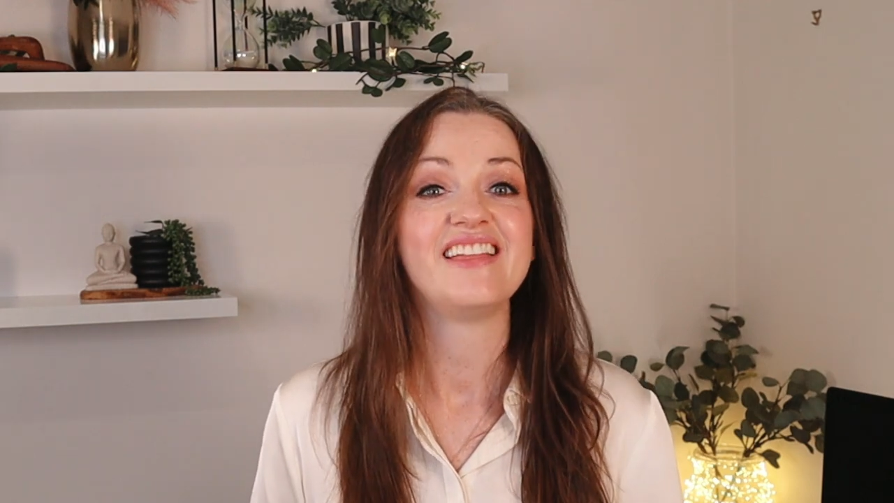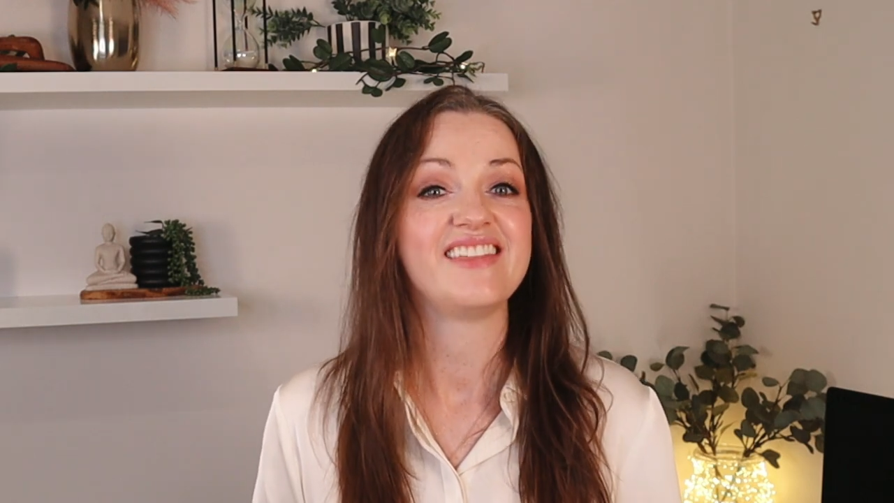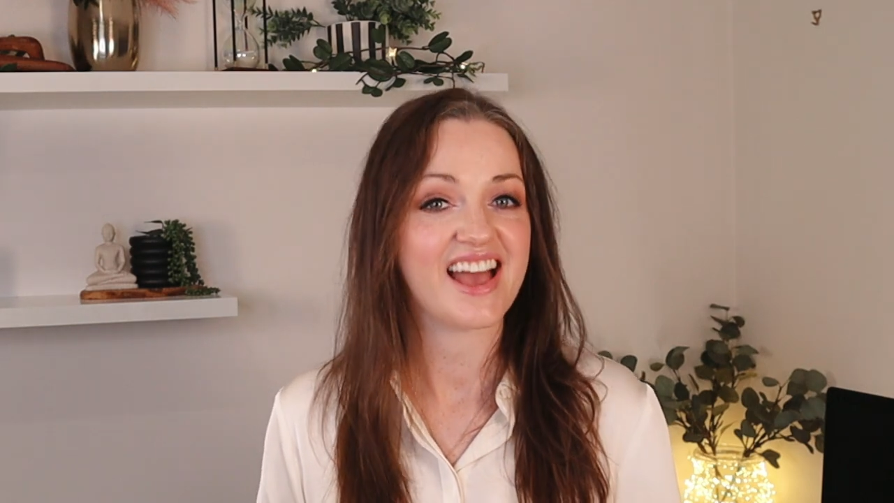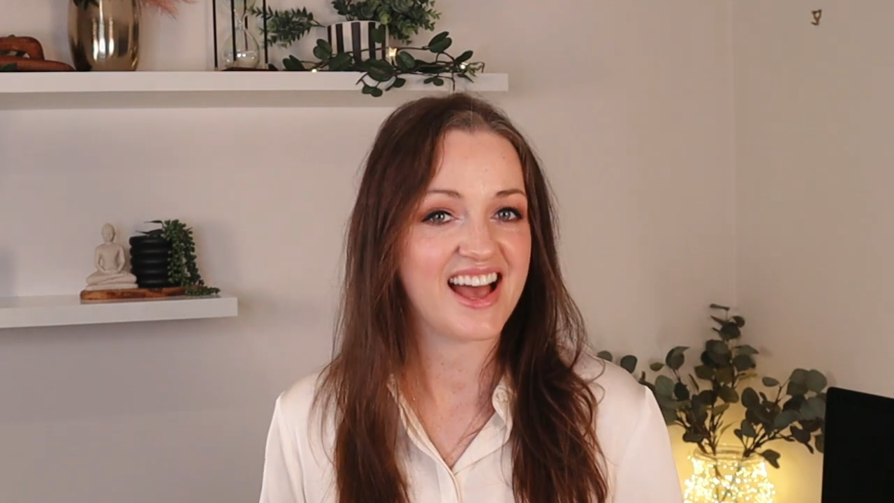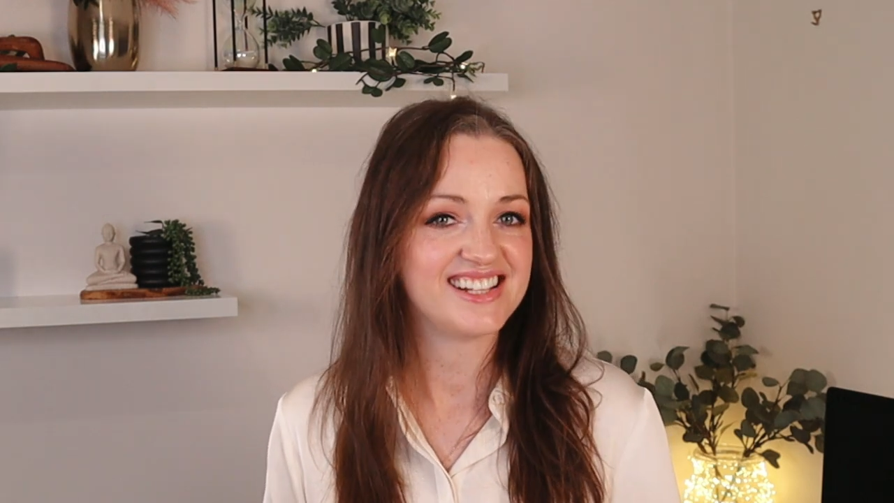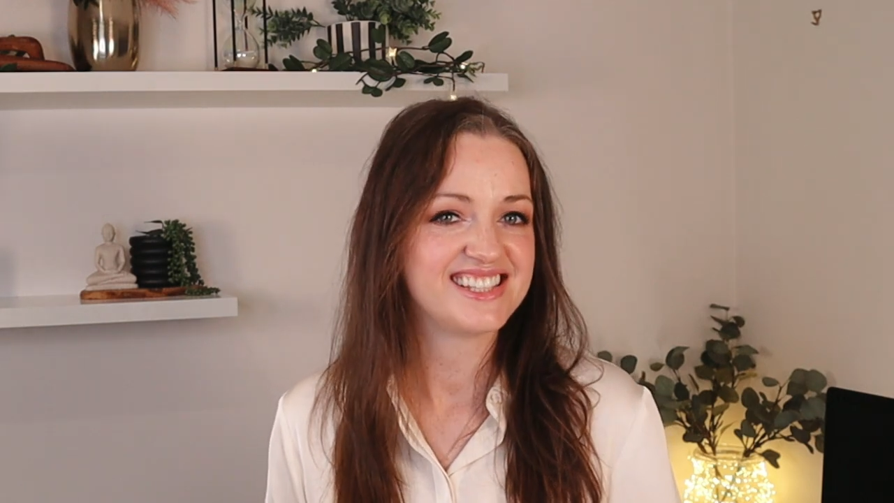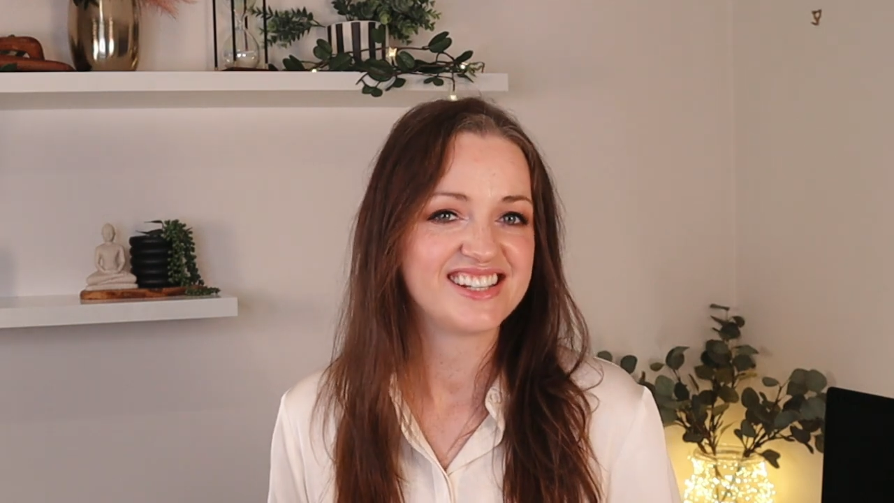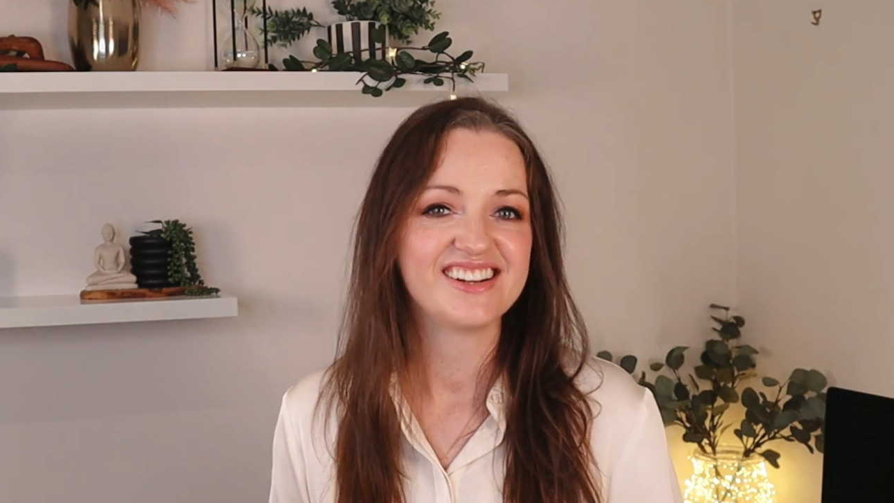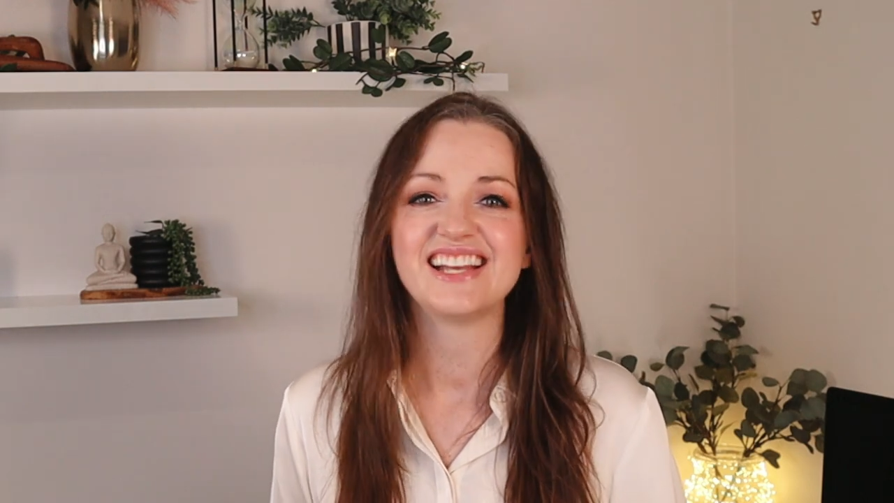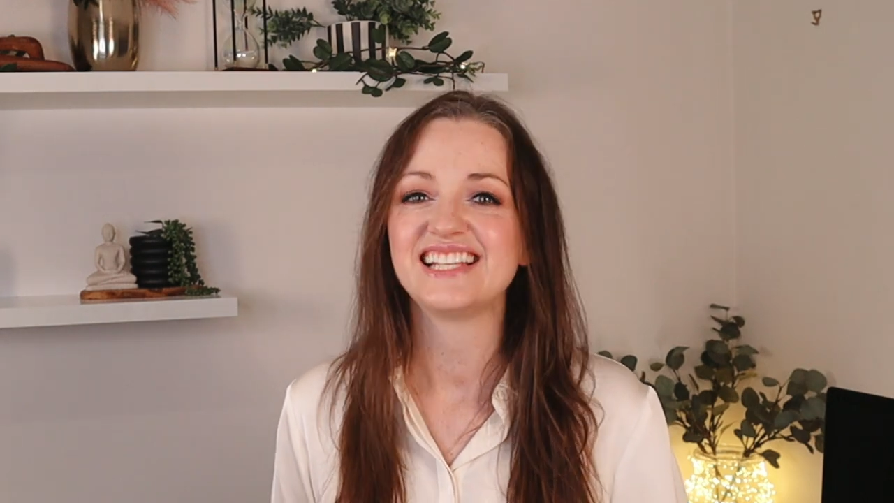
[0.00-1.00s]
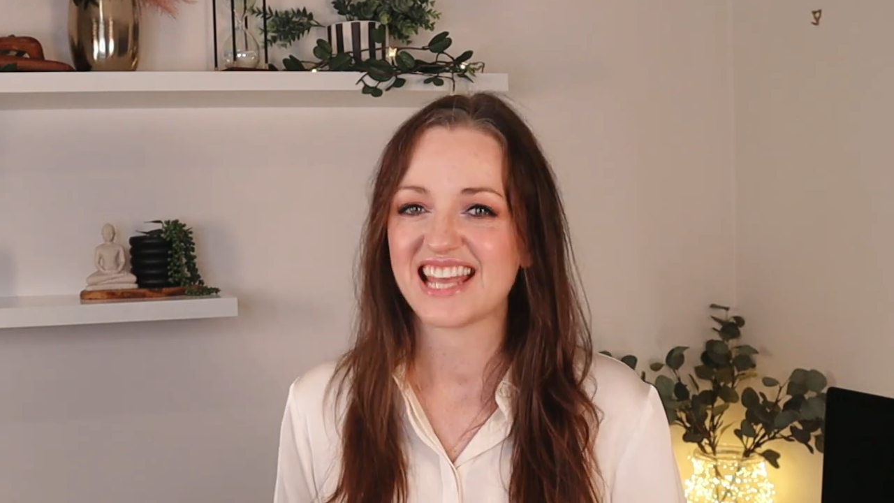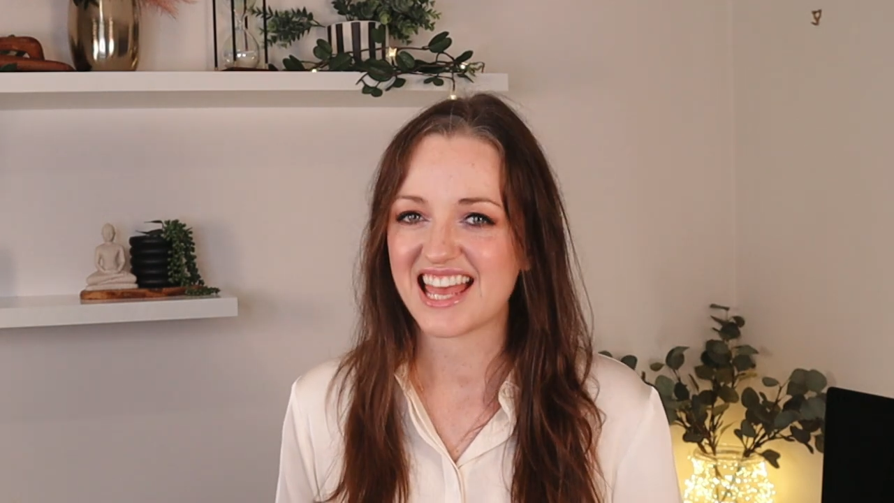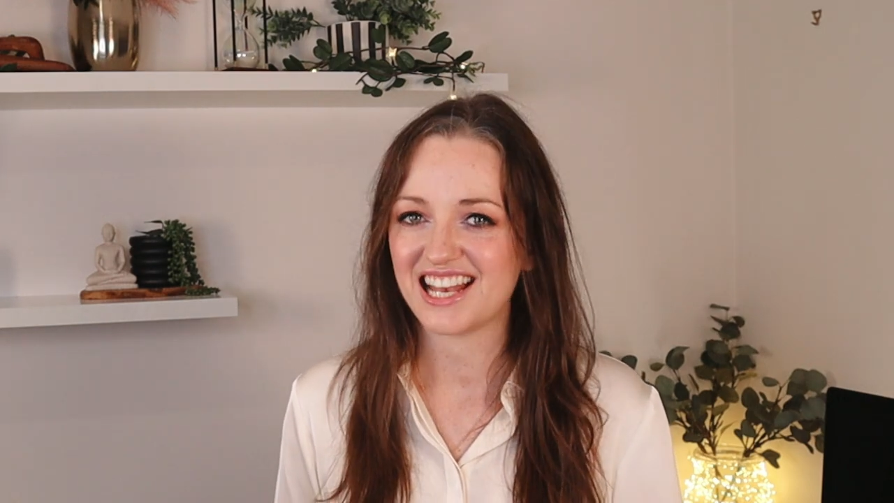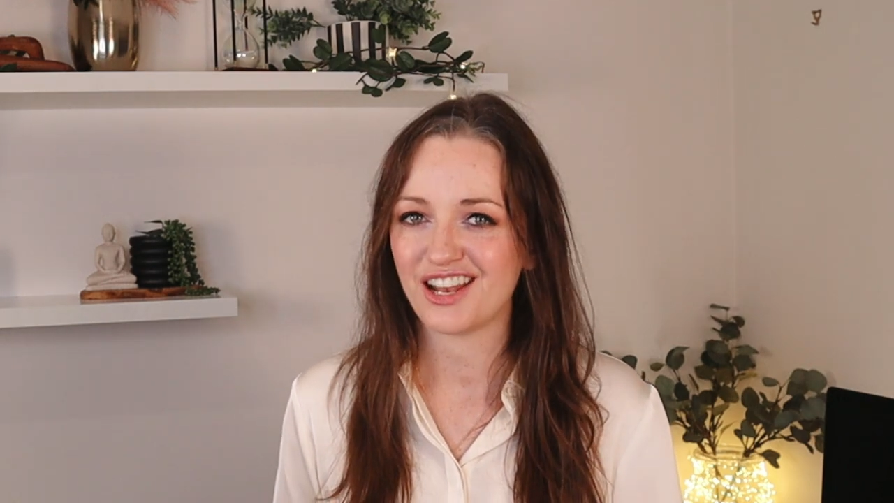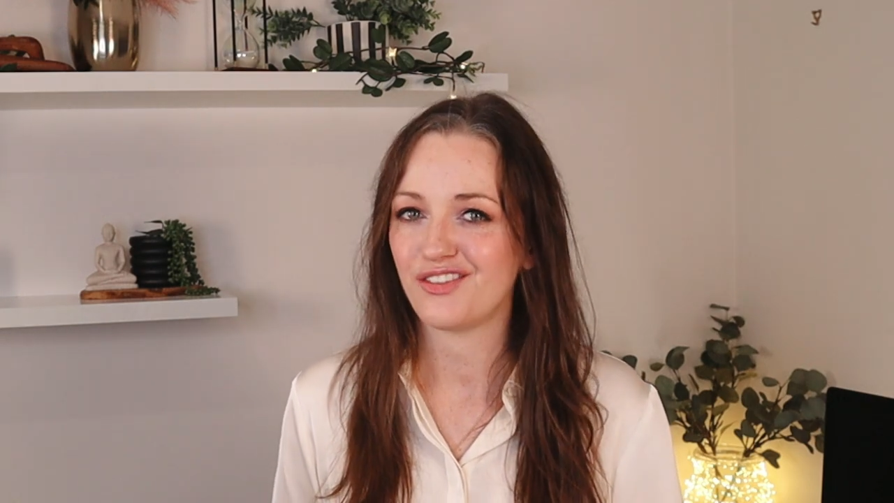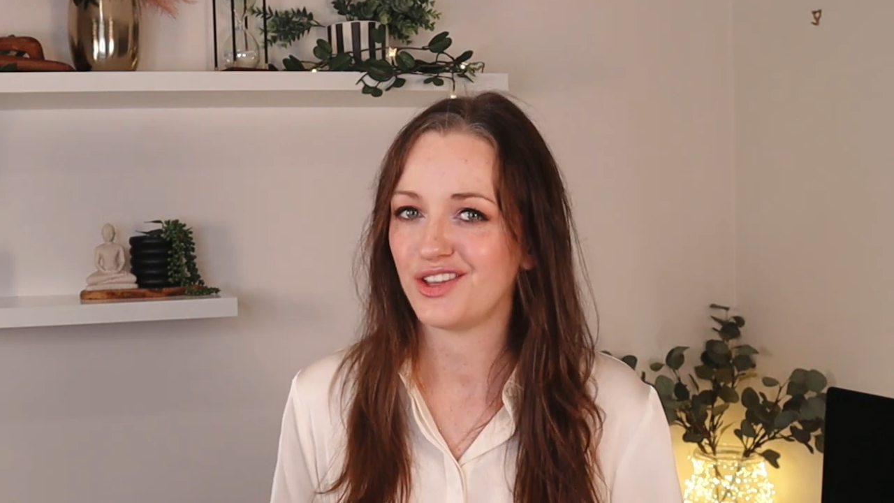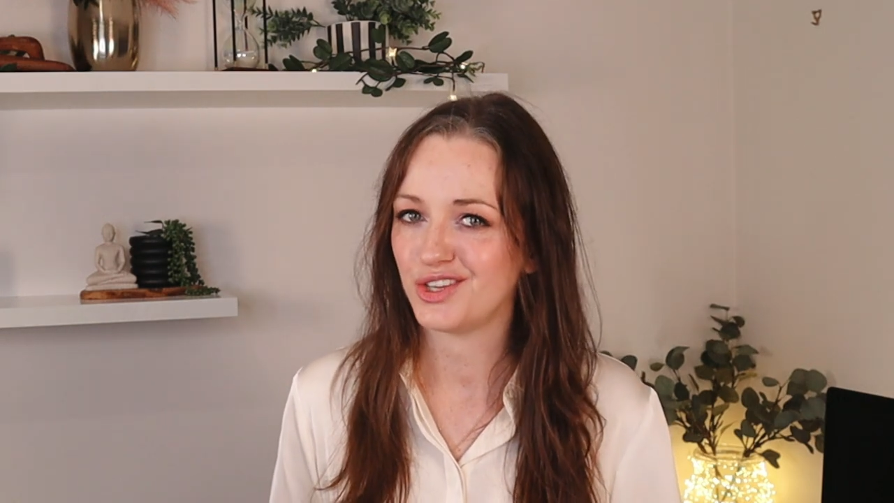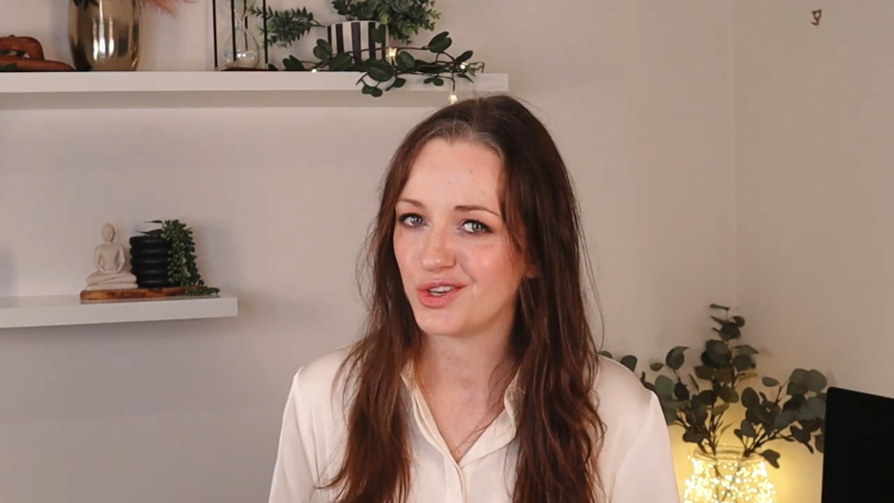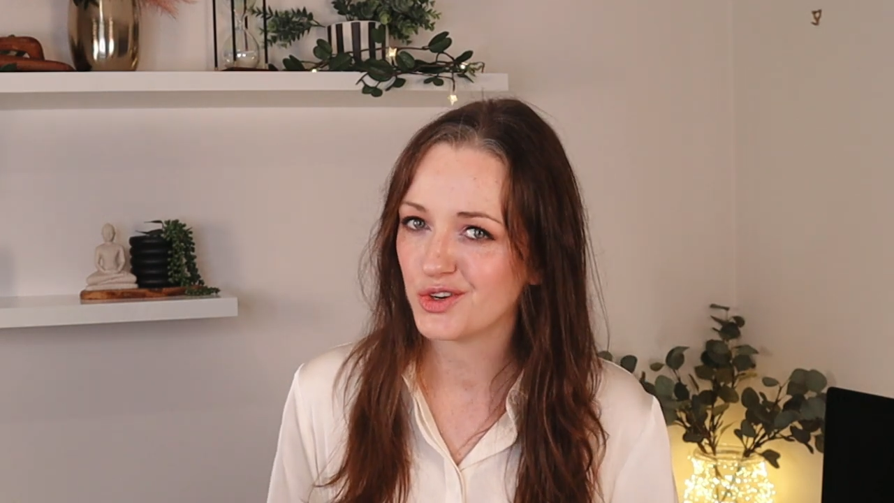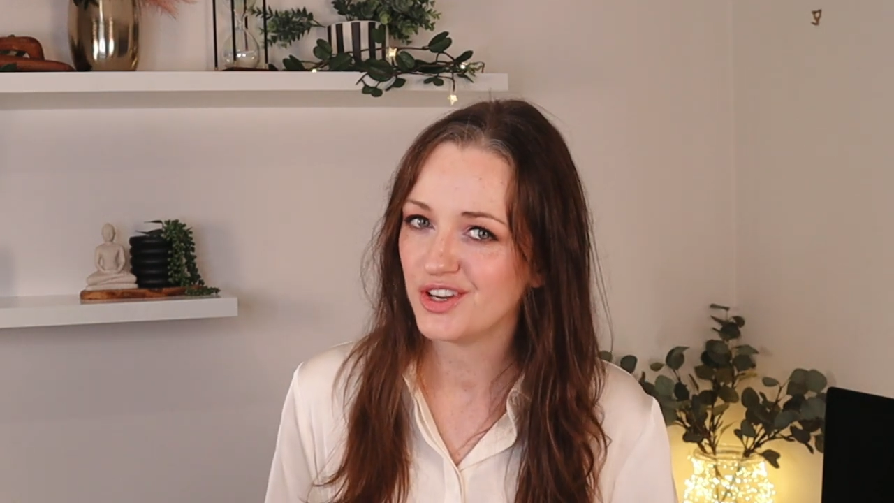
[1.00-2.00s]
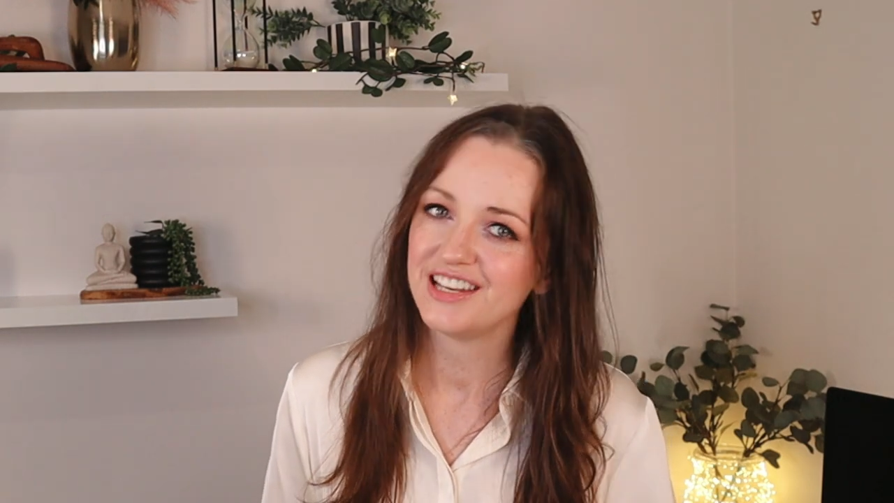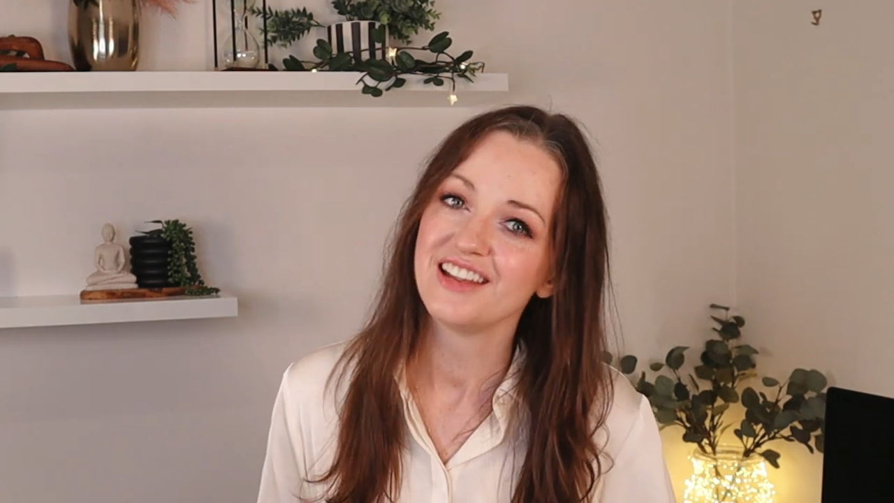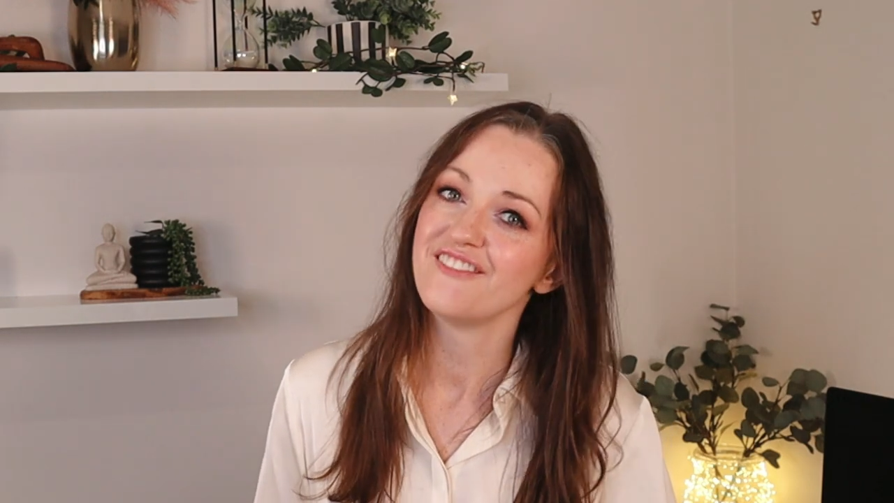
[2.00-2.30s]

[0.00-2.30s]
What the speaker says: the answer is in the urine